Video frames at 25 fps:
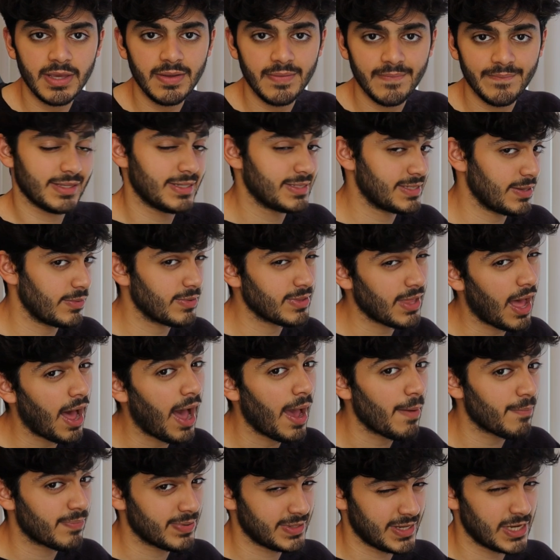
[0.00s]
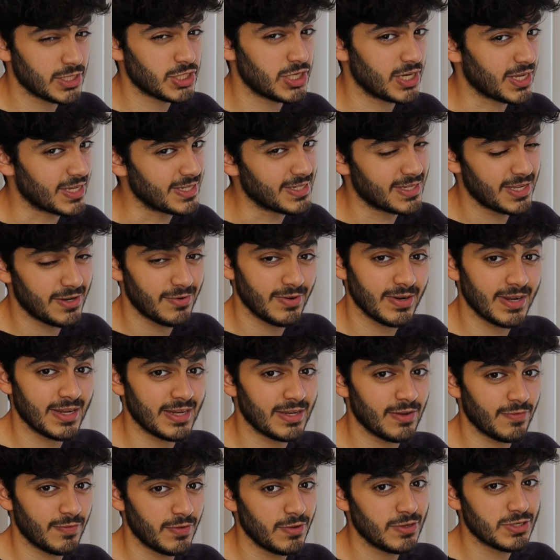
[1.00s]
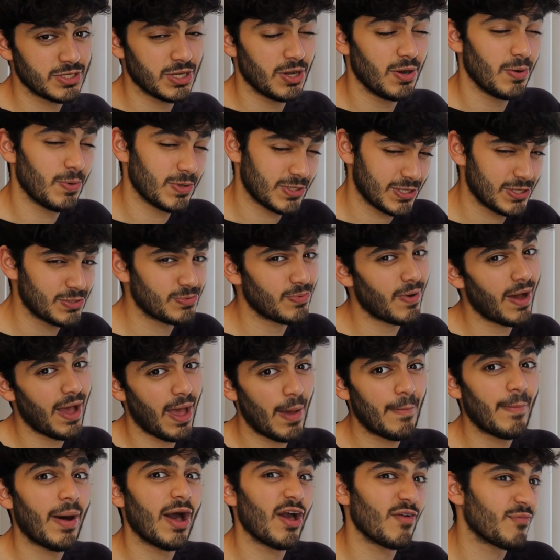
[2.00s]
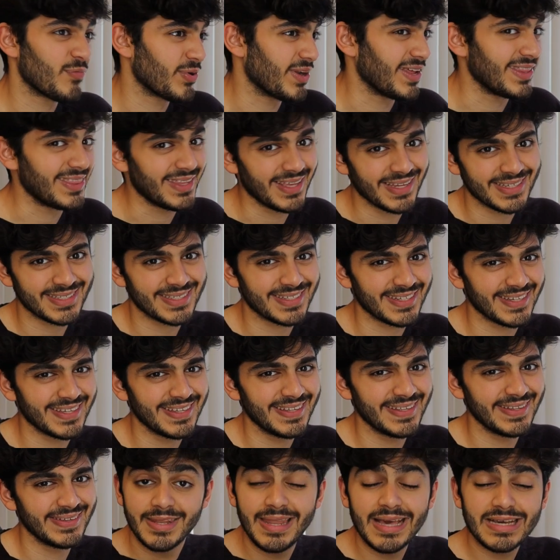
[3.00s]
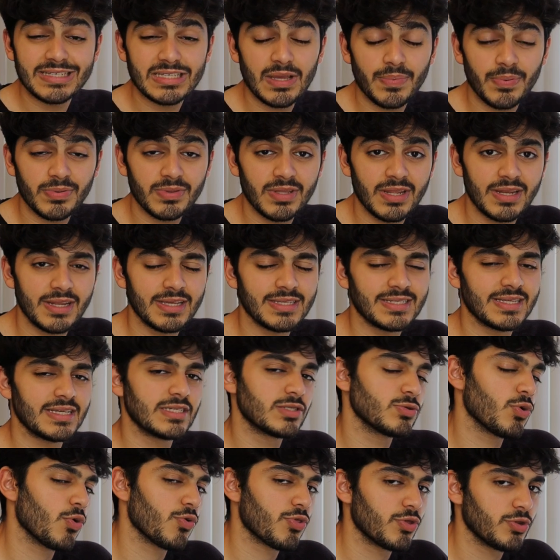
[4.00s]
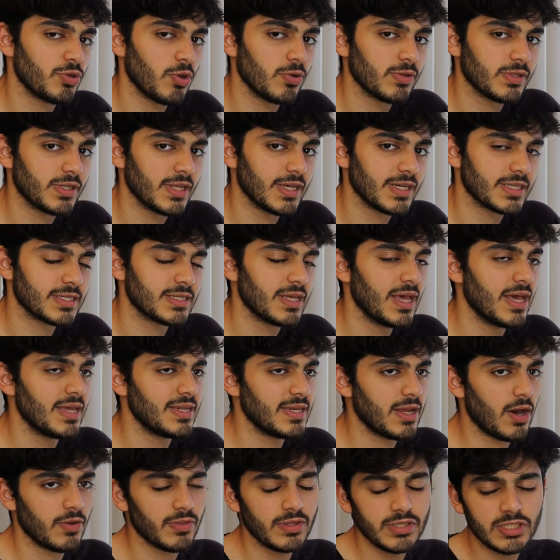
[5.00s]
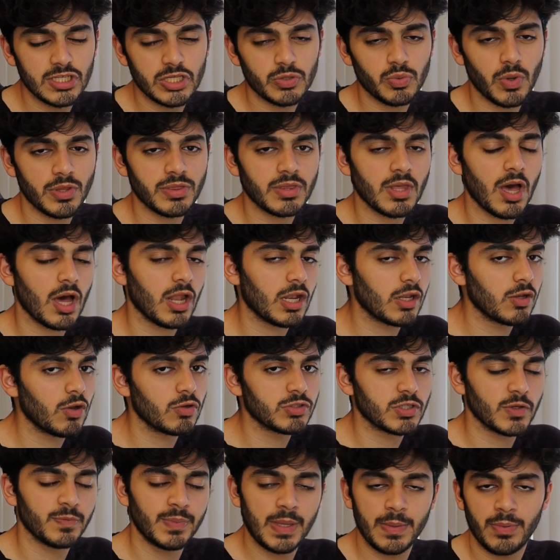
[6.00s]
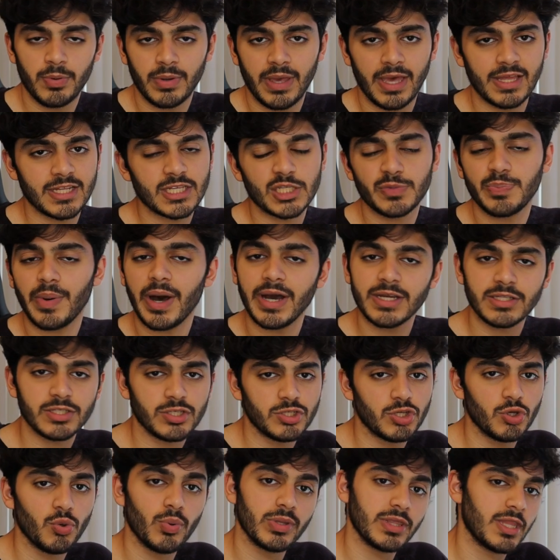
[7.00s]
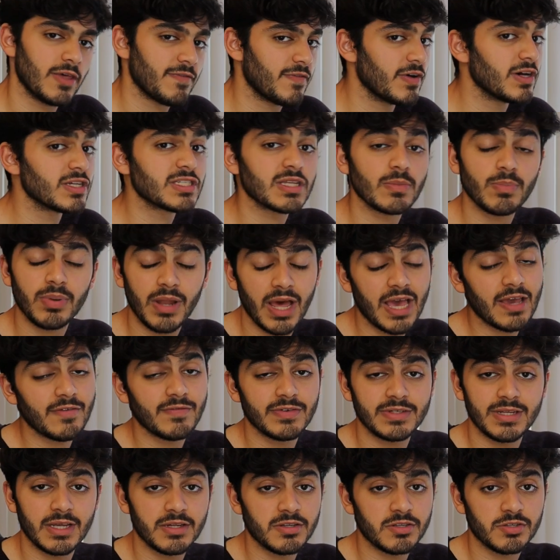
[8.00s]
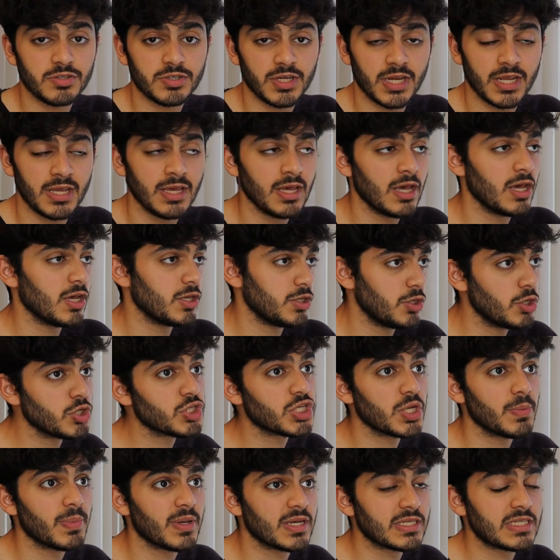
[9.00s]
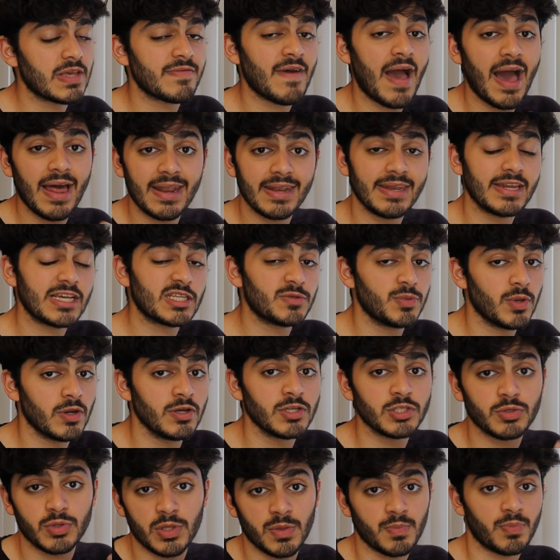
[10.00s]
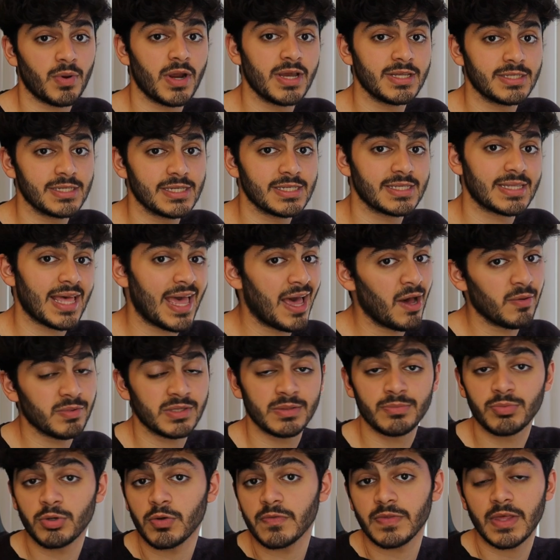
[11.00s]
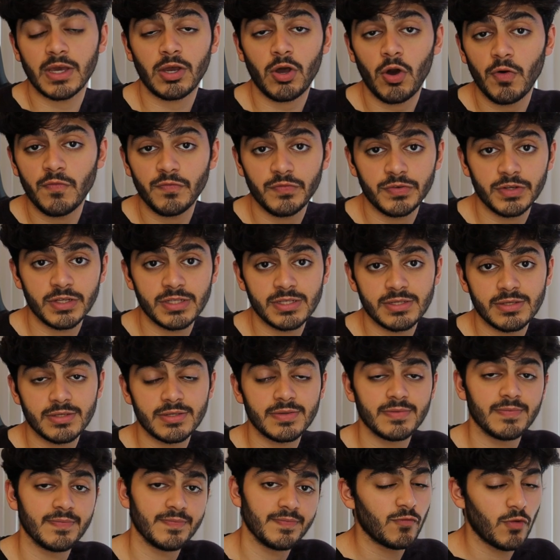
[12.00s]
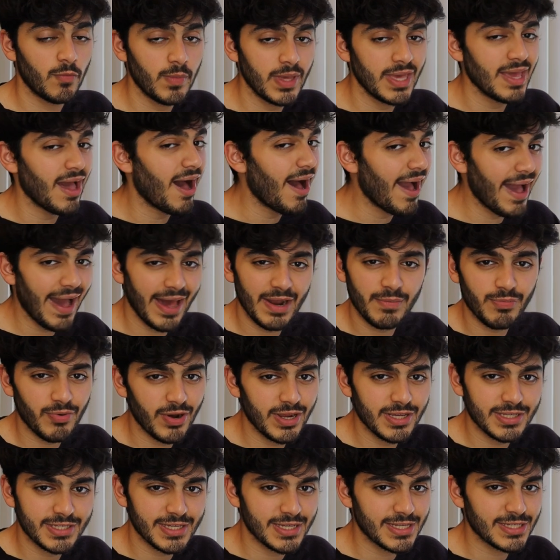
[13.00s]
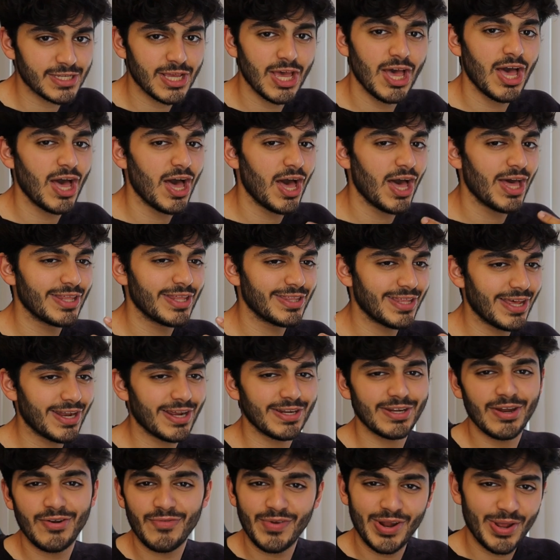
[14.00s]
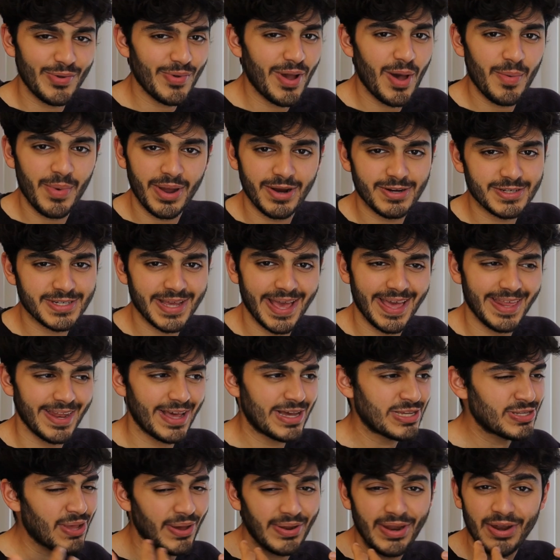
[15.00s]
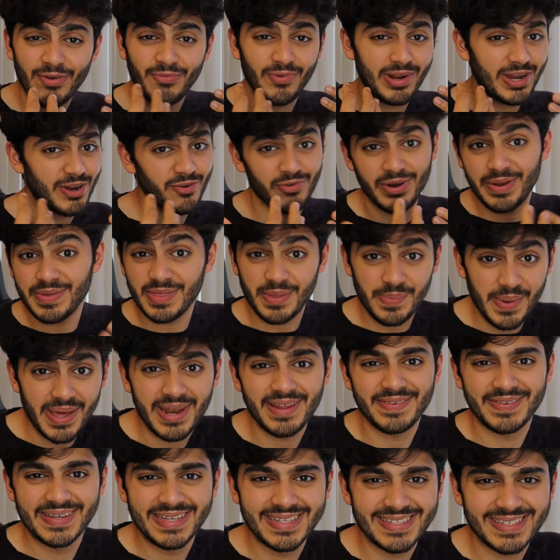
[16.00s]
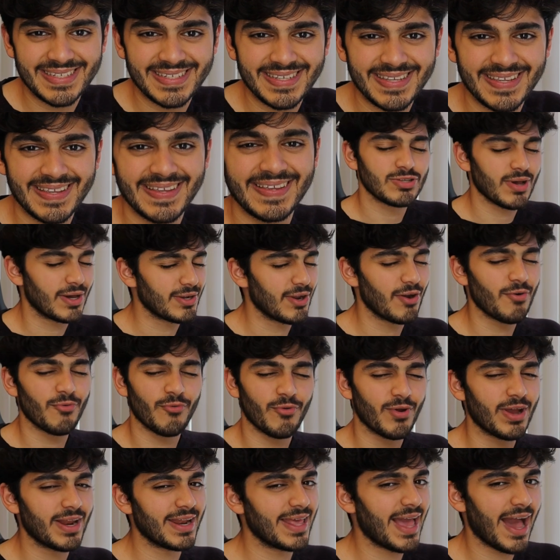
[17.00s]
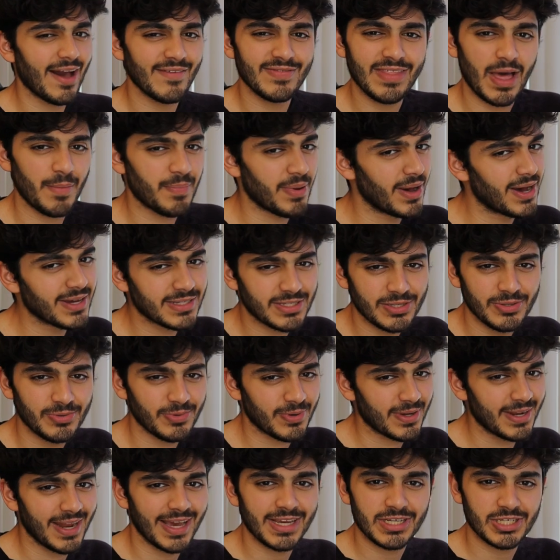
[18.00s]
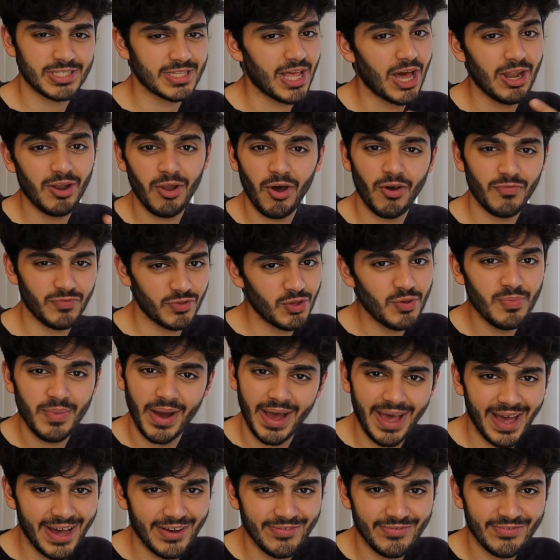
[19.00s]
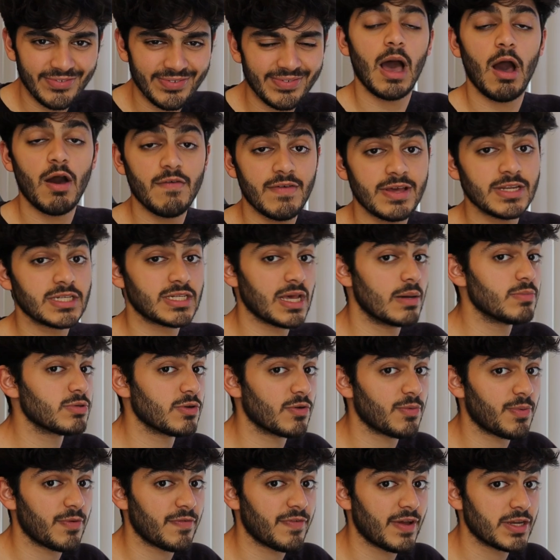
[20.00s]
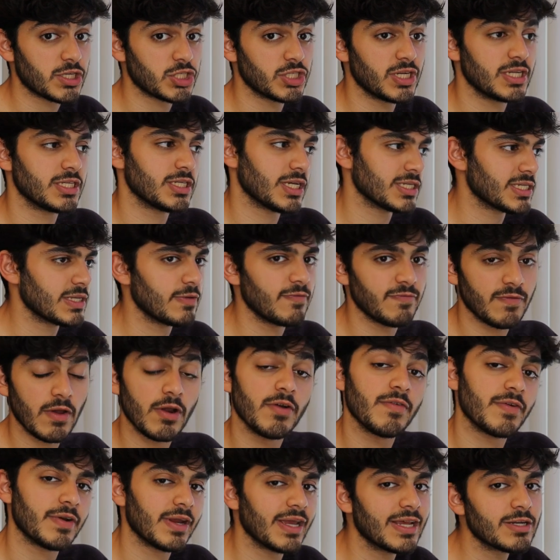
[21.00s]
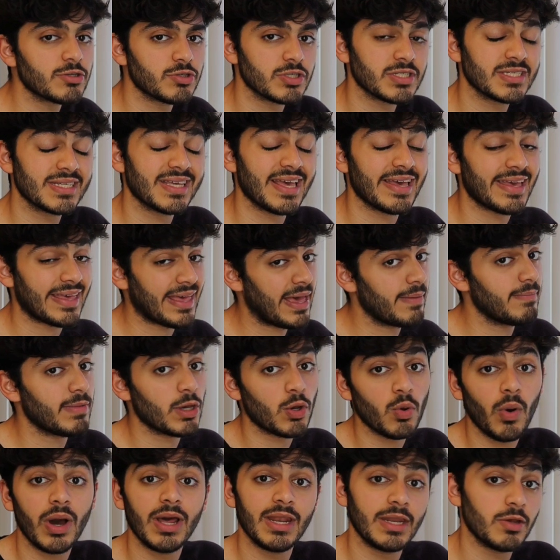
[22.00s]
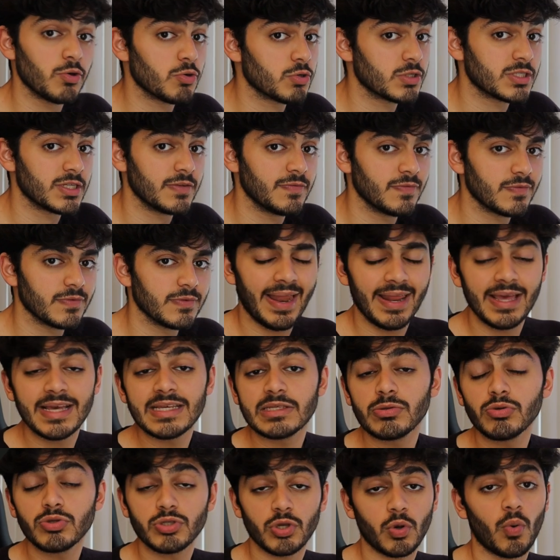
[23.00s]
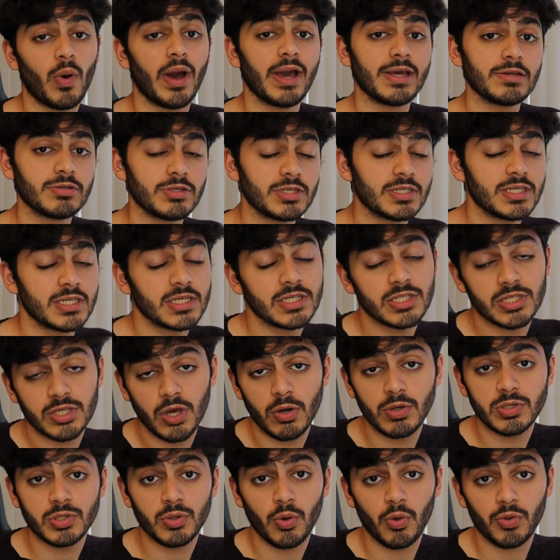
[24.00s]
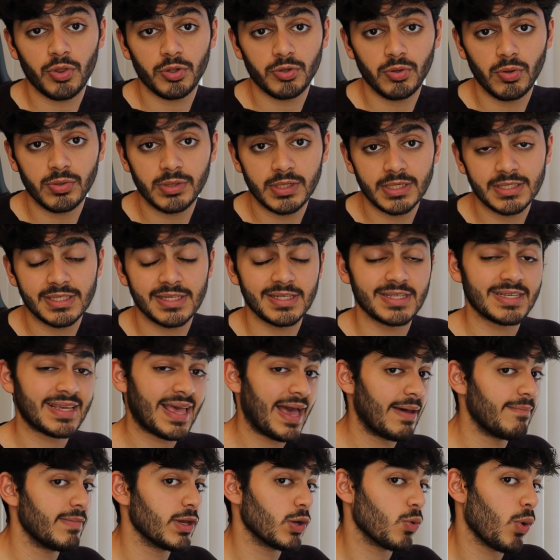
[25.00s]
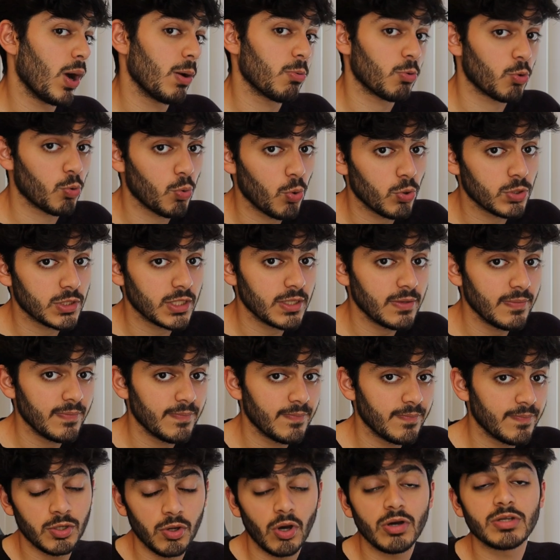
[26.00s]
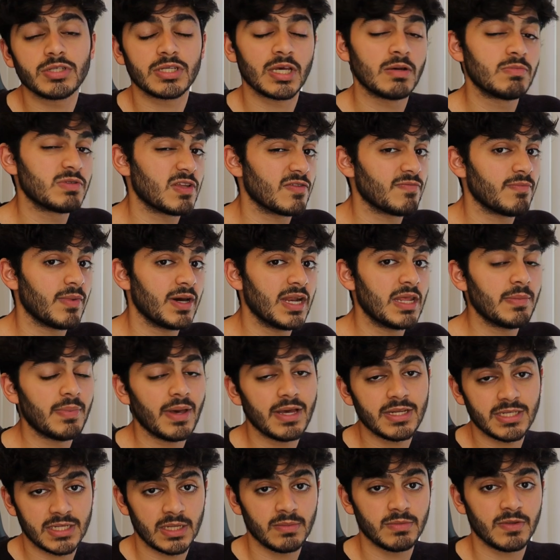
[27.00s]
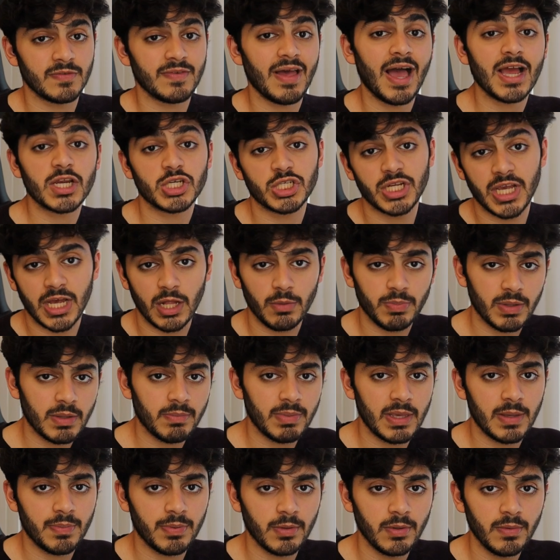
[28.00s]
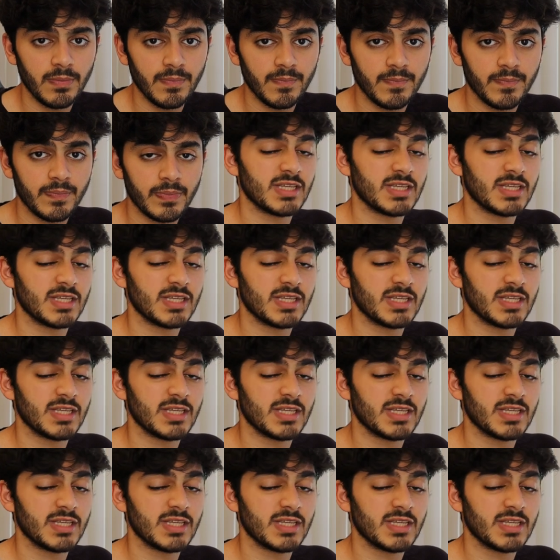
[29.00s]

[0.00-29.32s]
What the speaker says: This is something that I'm potentially considering in the future, which is why I might have put it in the S tier. Next up on the list is orthodontics. Now, this is one that a lot of people get inspired to do when they're first applying for dentistry, usually because they've had an experience with braces that helped improve their confidence. For me, I had braces, then I didn't really wear my retainer, so I didn't really reap the benefits. So I don't really have that personal connection that a lot of you might have. However, in terms of a profession, it does seem very, very interesting and can be quite lucrative. And it is also quite interesting to go into orthodontics, as it can be quite rewarding. Not in terms of money, but in terms of actually helping people.